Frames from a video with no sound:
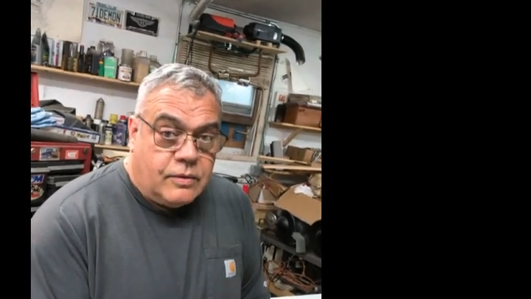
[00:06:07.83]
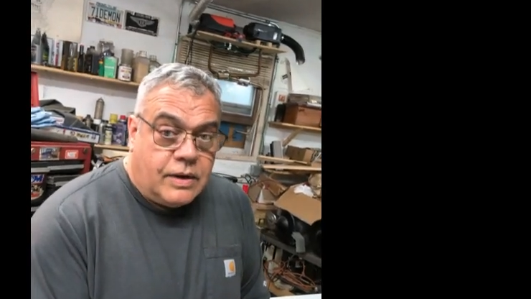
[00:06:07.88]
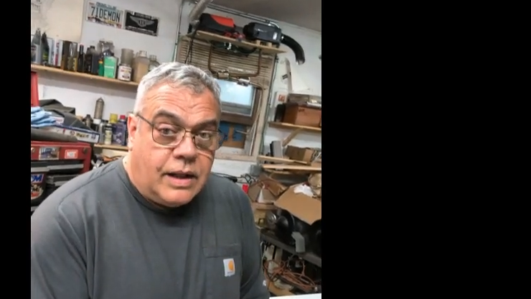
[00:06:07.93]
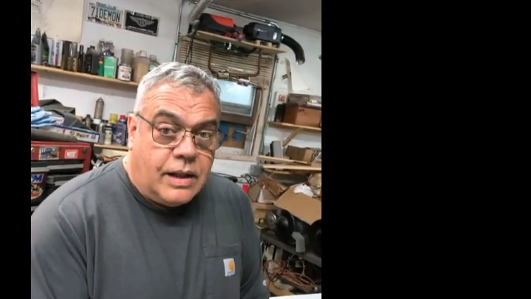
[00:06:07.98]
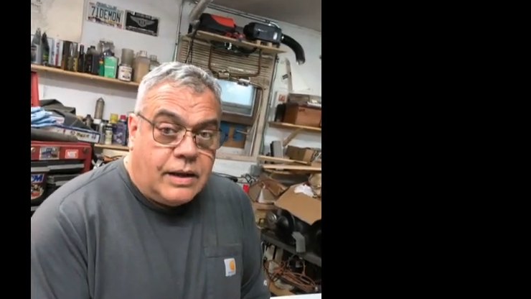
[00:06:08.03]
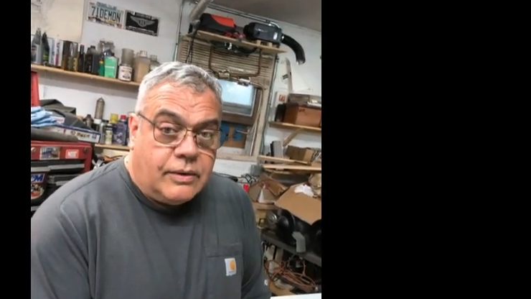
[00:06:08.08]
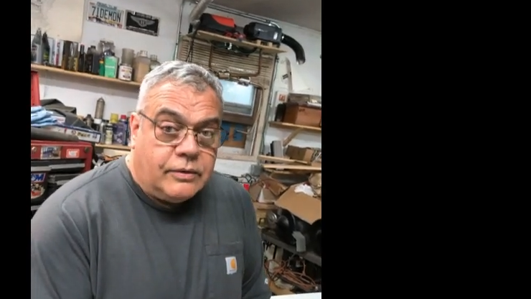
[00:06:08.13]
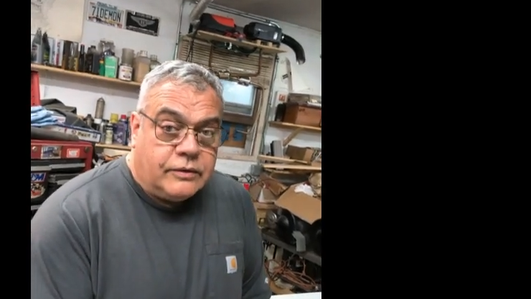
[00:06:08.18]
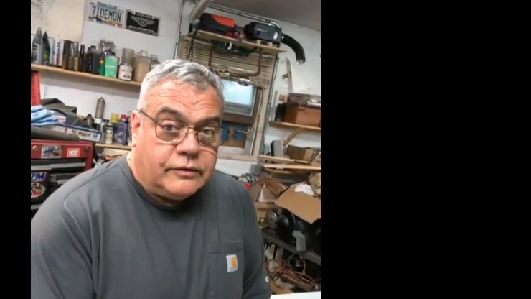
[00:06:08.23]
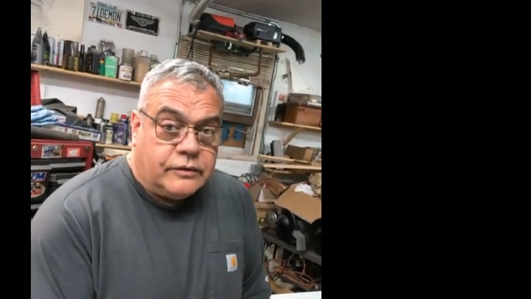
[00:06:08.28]

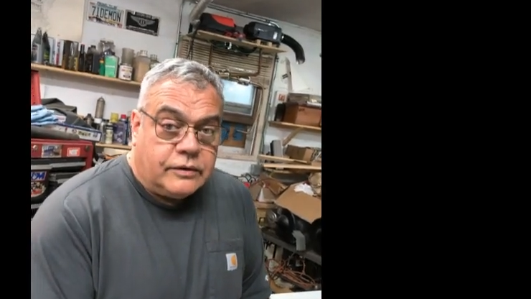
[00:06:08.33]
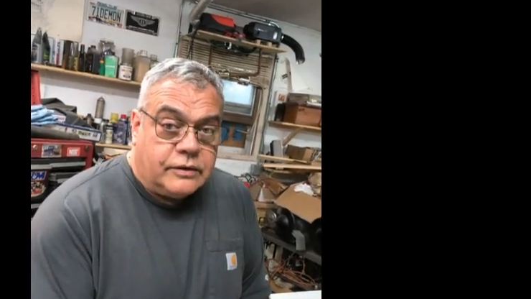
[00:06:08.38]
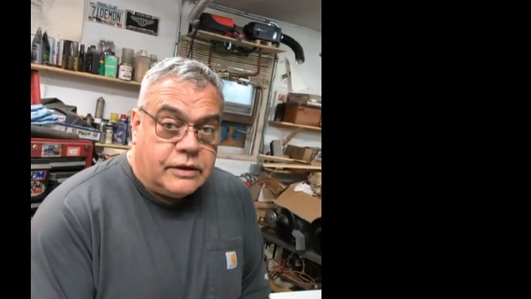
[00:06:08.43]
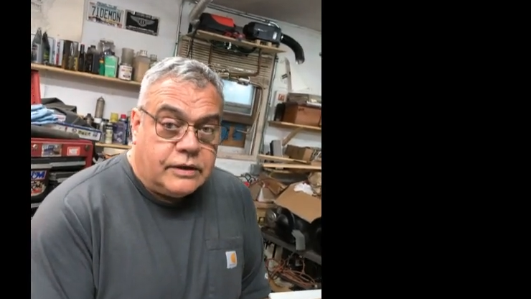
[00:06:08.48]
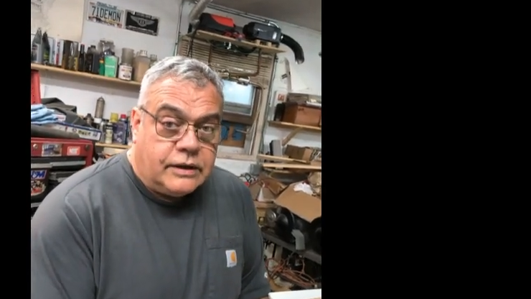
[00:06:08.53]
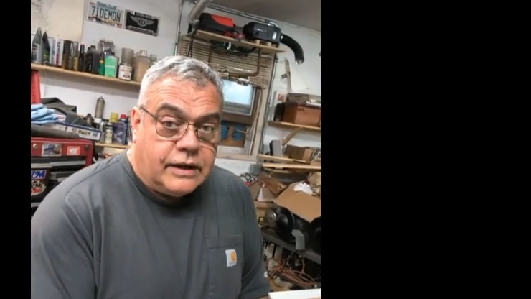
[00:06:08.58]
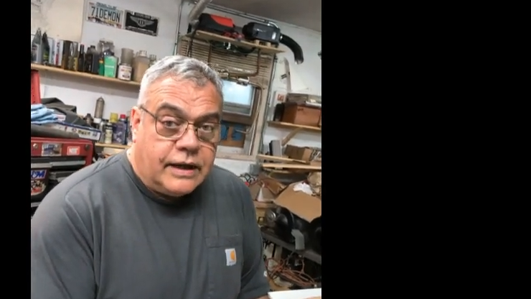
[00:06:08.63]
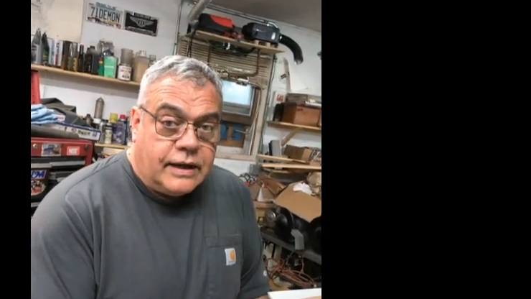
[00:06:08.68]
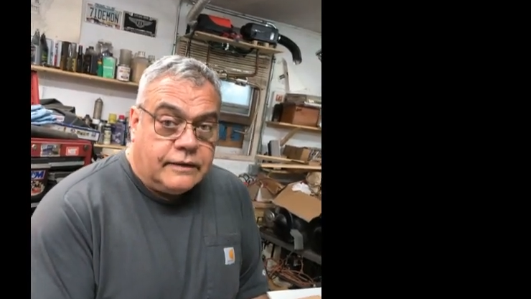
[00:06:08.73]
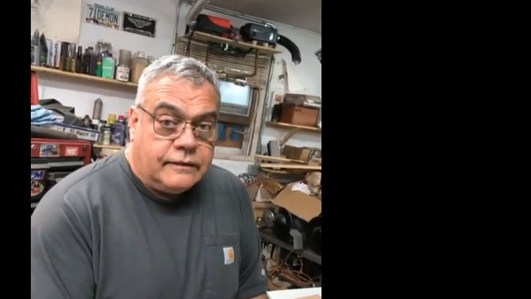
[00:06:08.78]
while I was
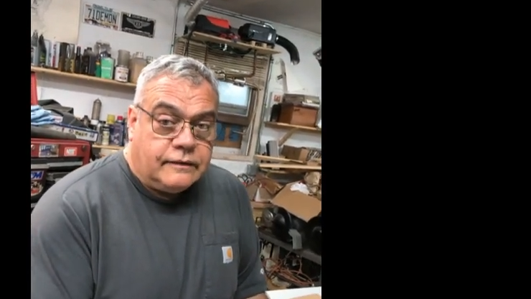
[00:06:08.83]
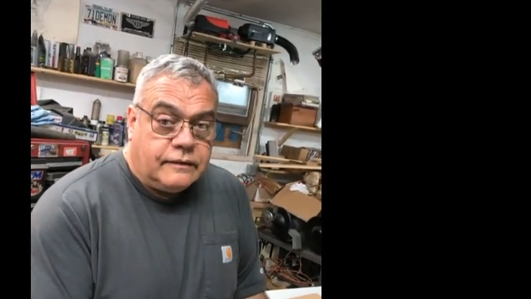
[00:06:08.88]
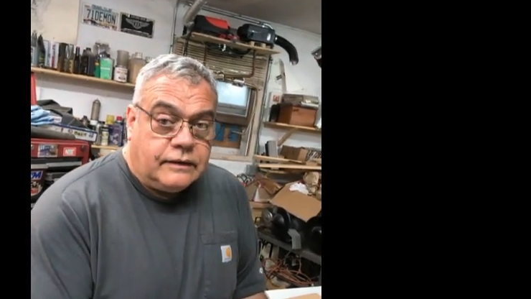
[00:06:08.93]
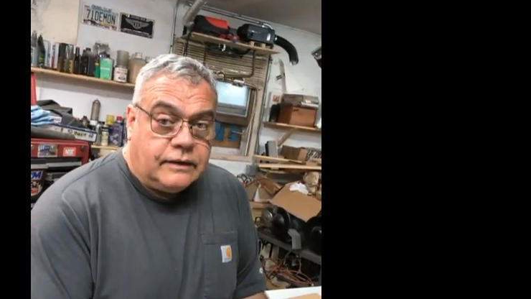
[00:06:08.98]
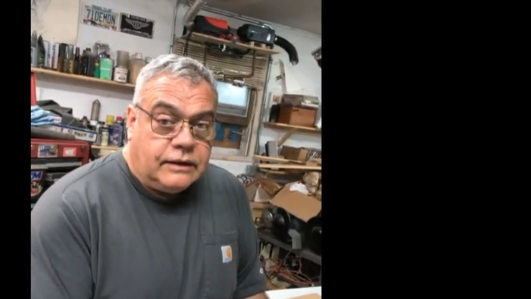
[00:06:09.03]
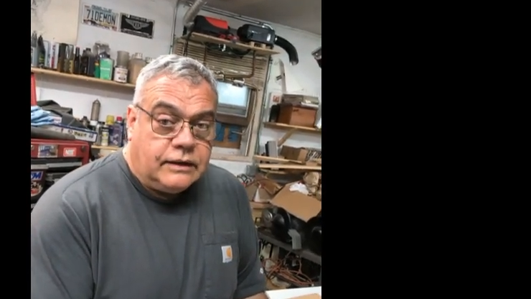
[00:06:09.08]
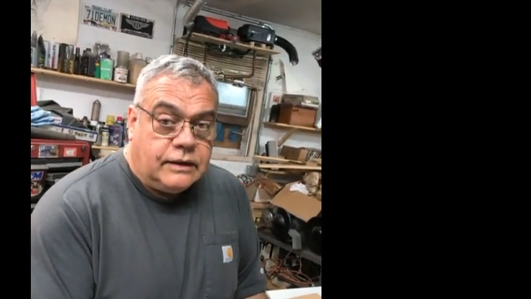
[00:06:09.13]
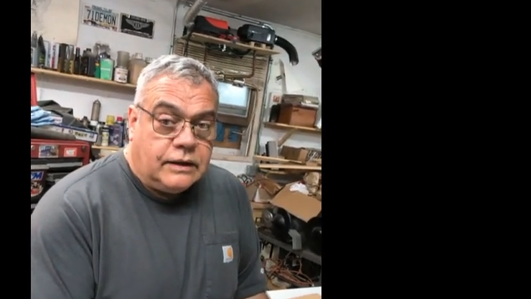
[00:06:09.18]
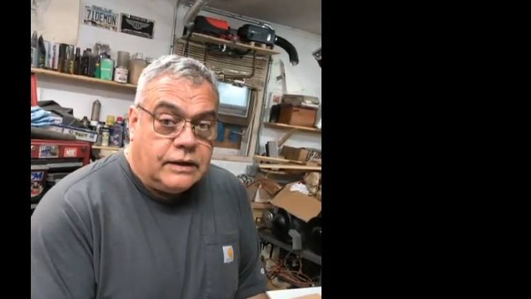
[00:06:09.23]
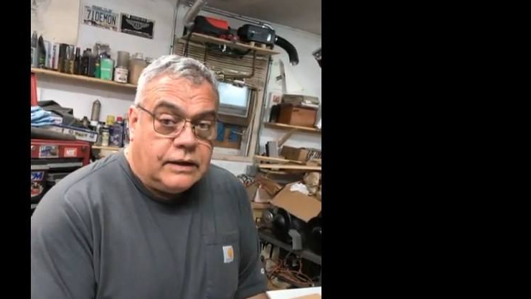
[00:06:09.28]
looking at
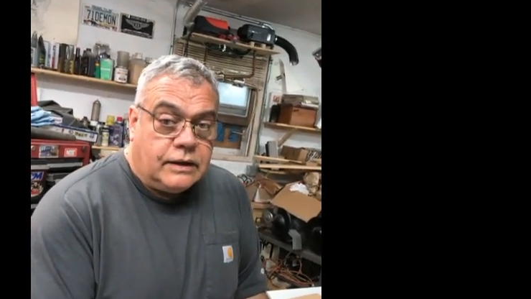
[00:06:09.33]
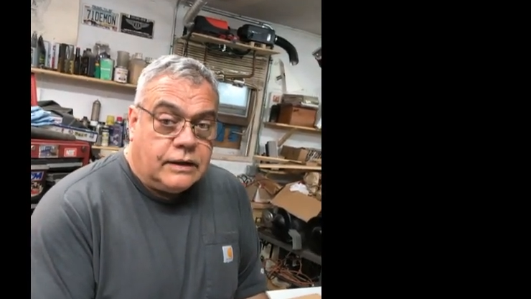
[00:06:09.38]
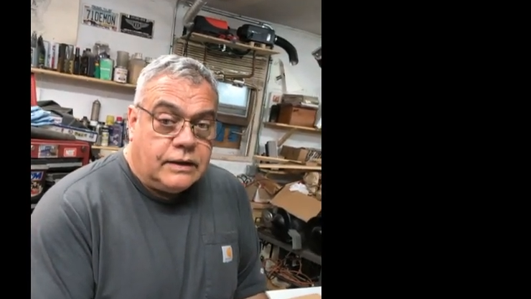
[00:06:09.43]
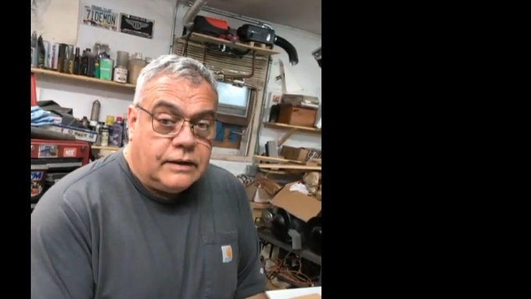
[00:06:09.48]
the